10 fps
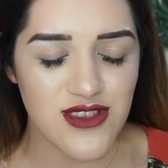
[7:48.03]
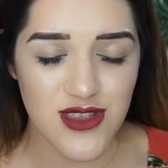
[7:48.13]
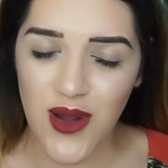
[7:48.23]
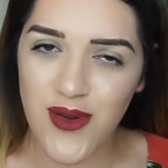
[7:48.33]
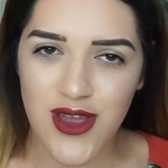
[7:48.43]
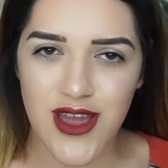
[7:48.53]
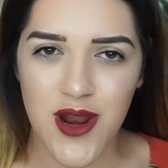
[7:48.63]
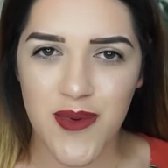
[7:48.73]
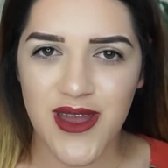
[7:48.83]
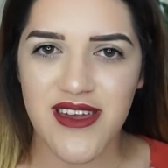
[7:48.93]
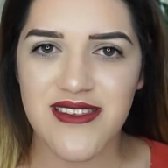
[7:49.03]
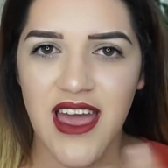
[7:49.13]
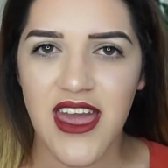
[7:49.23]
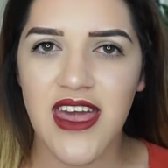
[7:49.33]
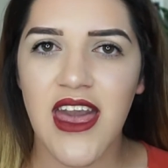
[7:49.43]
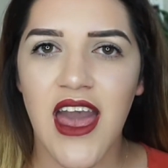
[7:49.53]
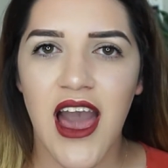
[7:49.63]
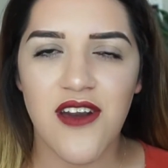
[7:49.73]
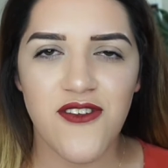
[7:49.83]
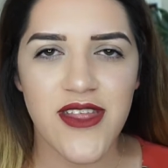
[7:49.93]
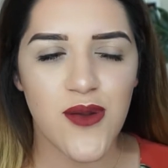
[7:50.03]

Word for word: so good because I I feel